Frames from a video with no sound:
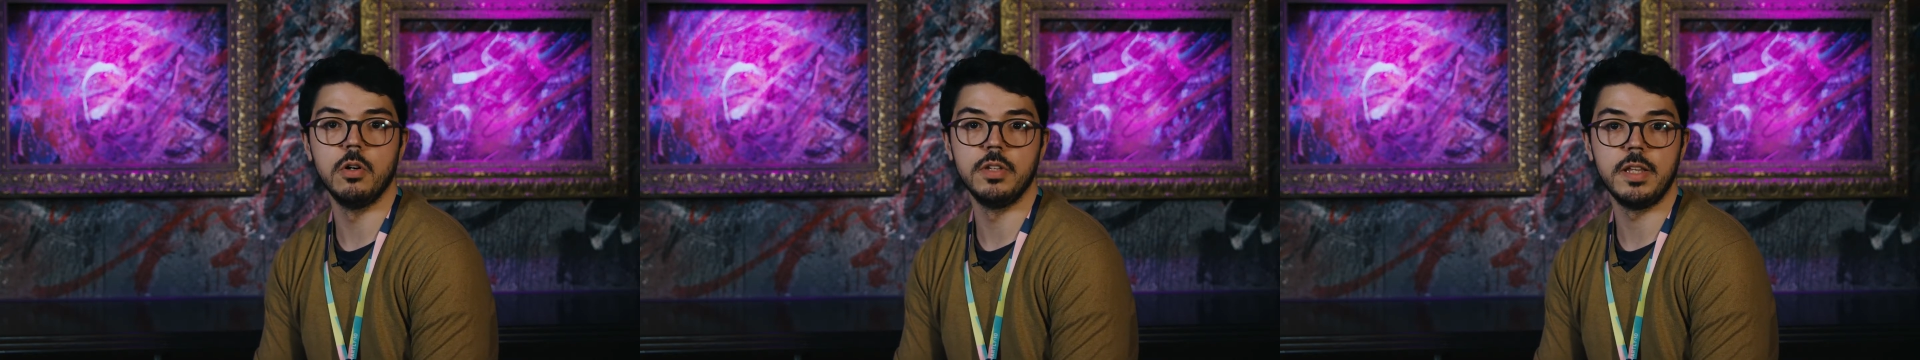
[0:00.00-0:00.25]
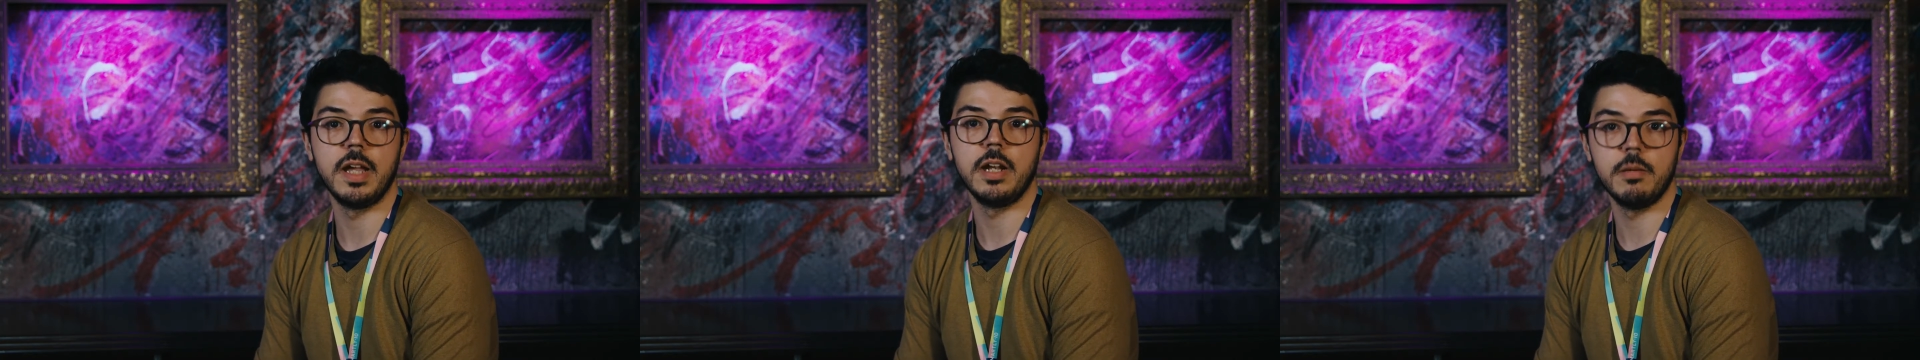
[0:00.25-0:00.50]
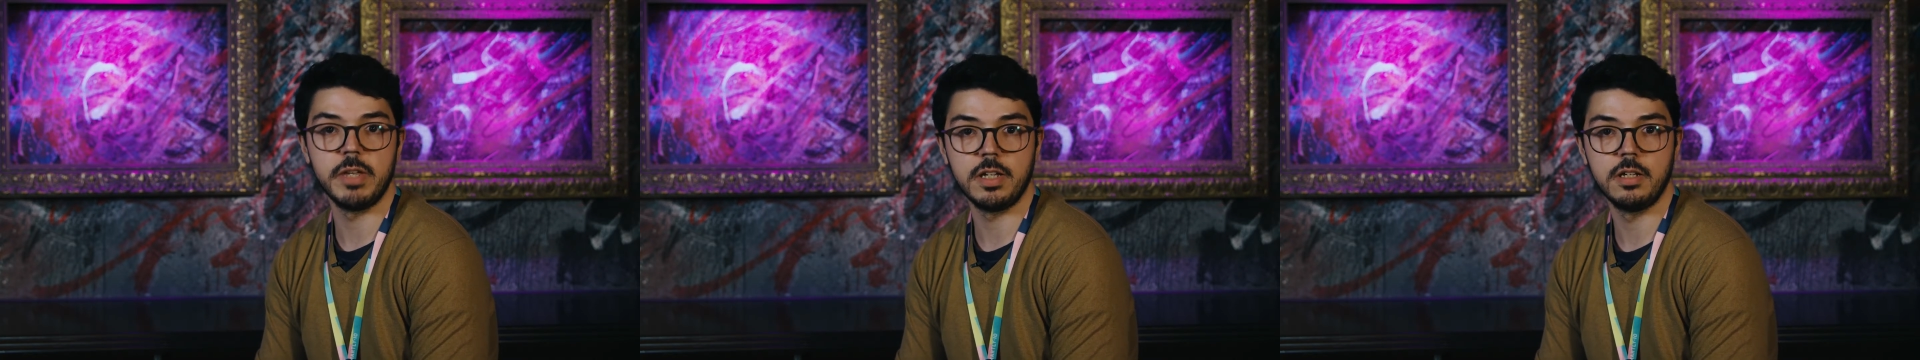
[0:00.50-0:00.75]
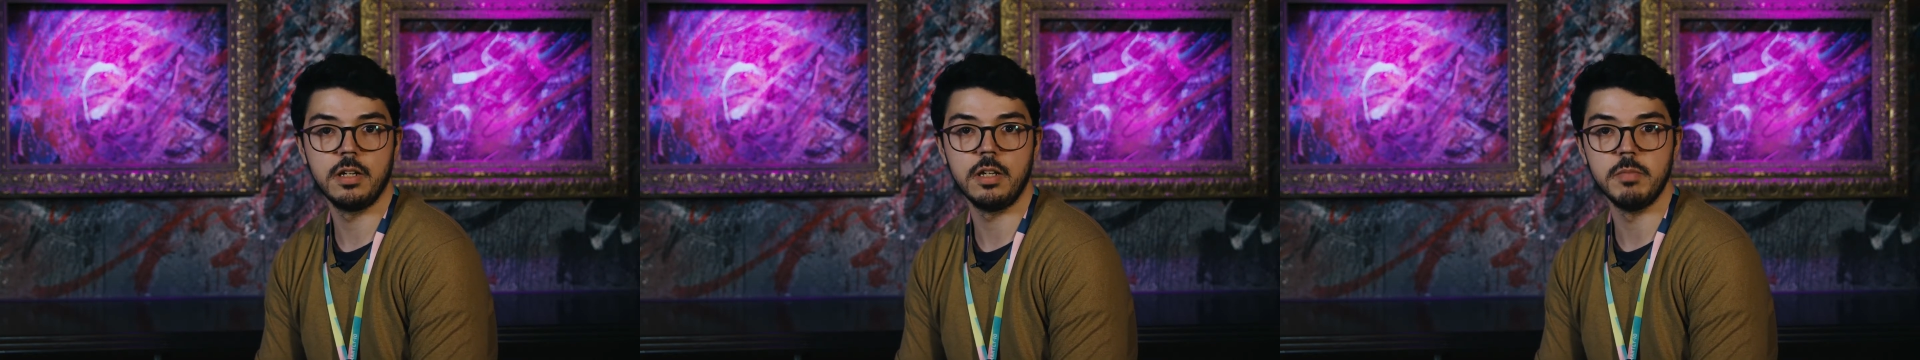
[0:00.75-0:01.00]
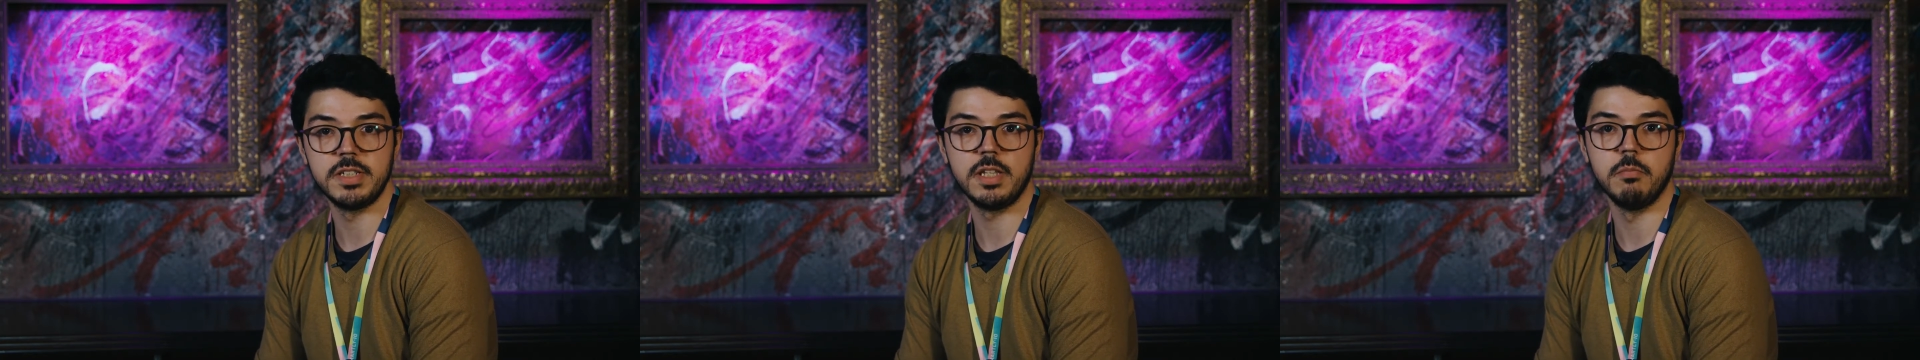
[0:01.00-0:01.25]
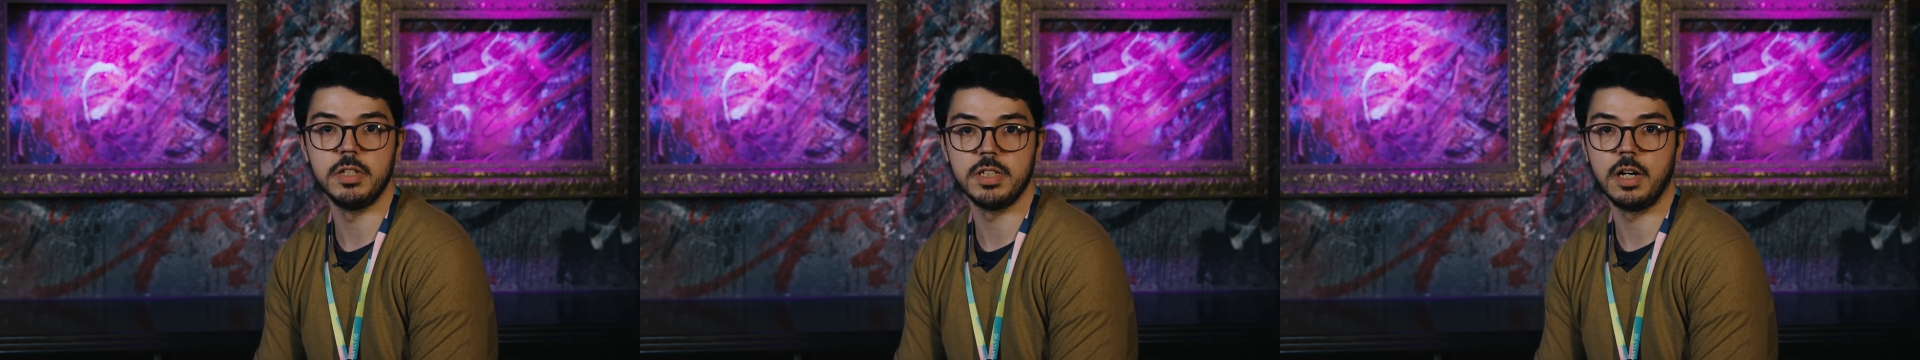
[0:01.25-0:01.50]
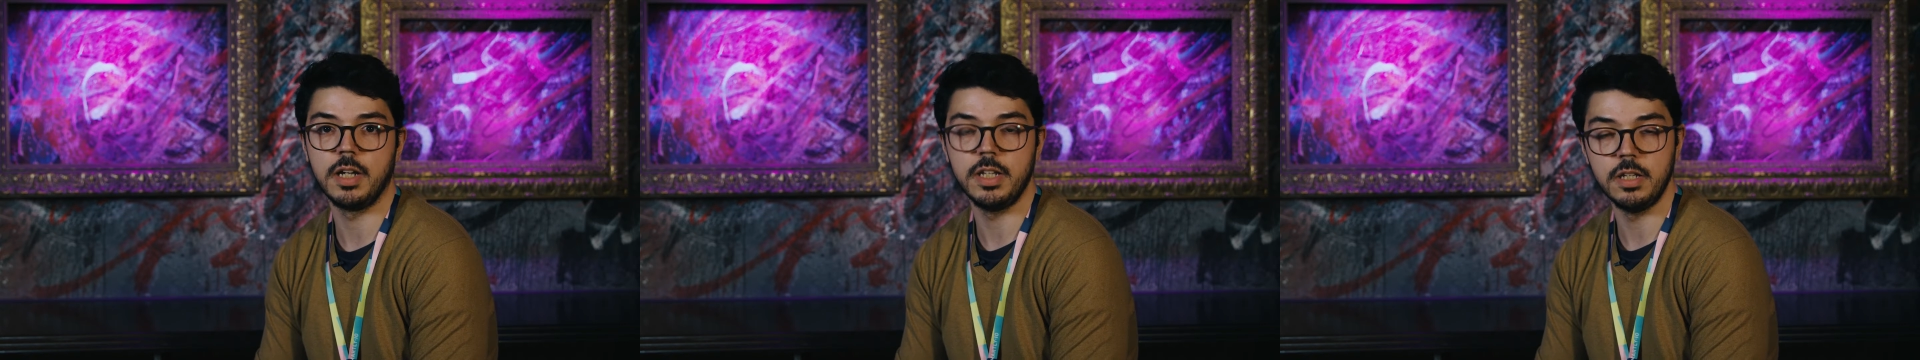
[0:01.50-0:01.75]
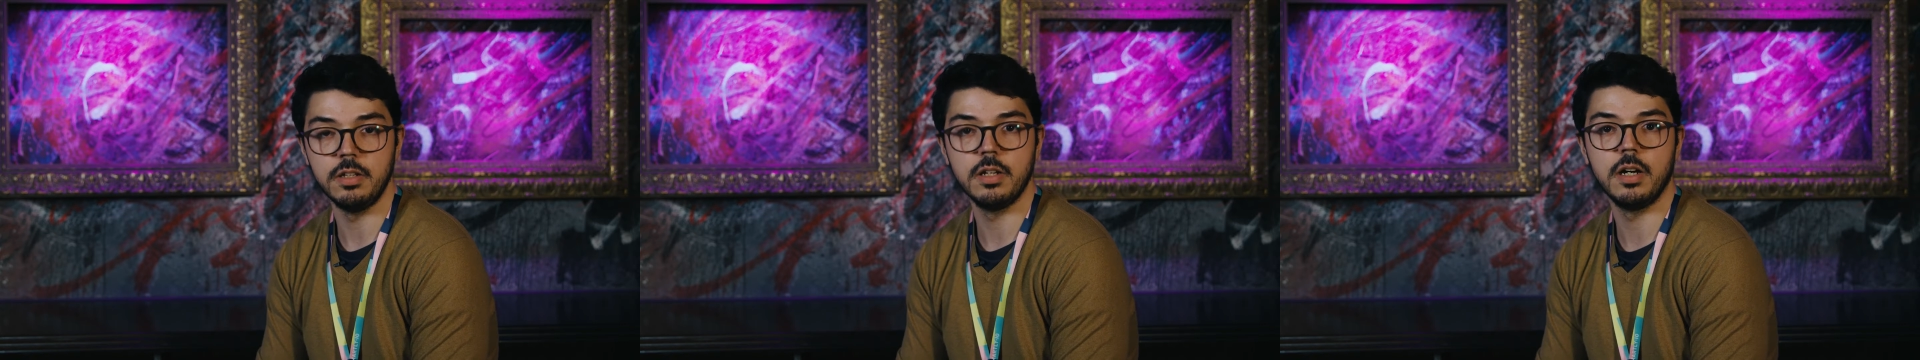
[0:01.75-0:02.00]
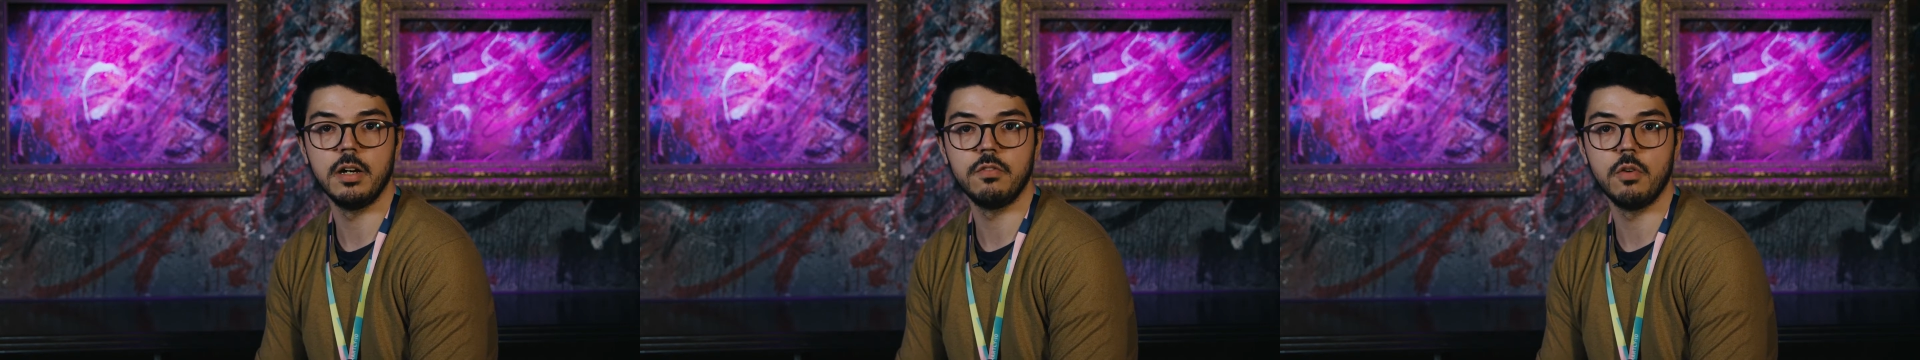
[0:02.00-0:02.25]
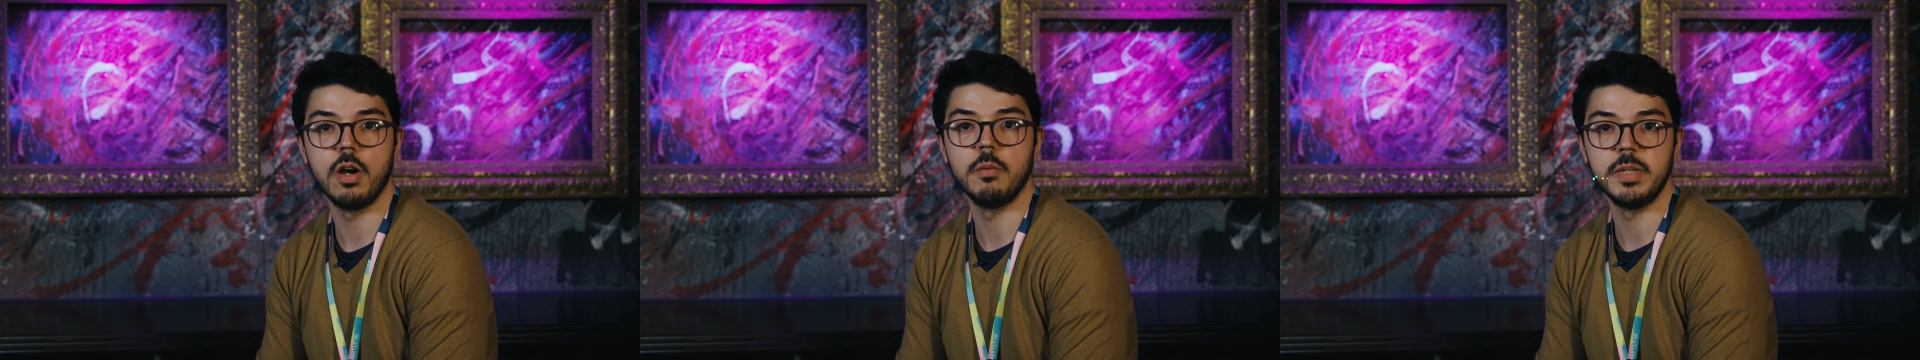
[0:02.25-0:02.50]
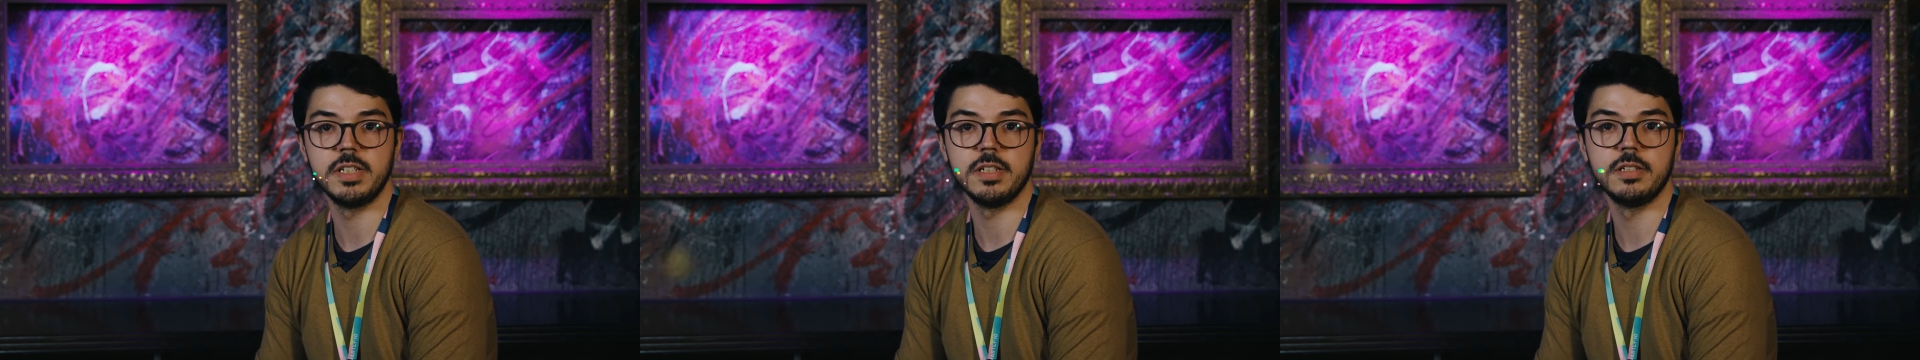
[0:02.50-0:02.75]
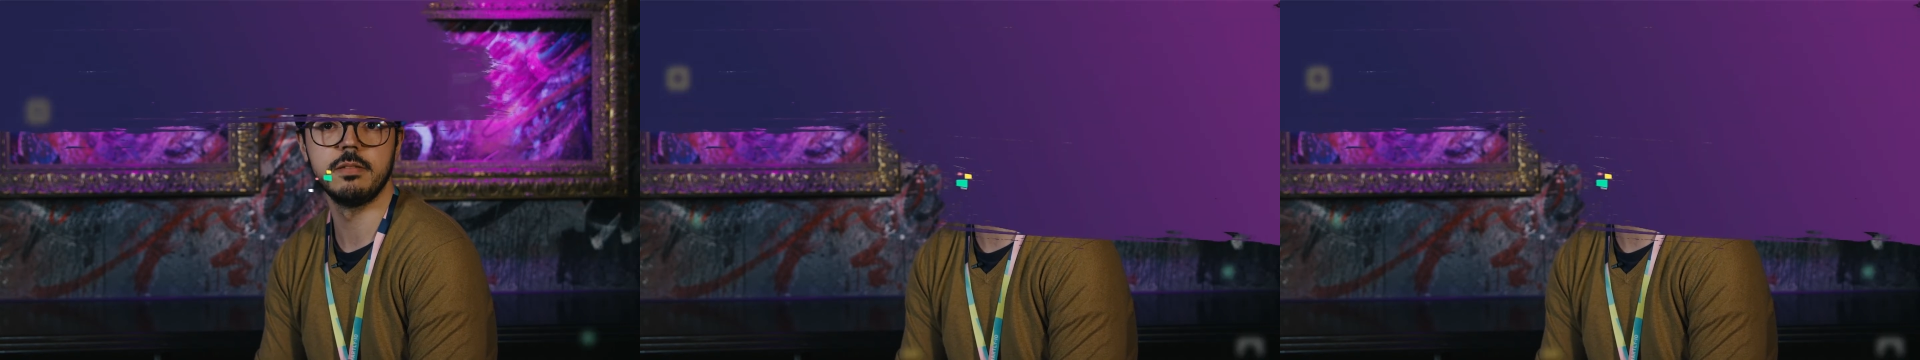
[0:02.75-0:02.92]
or the dynamic image templates are key for our business.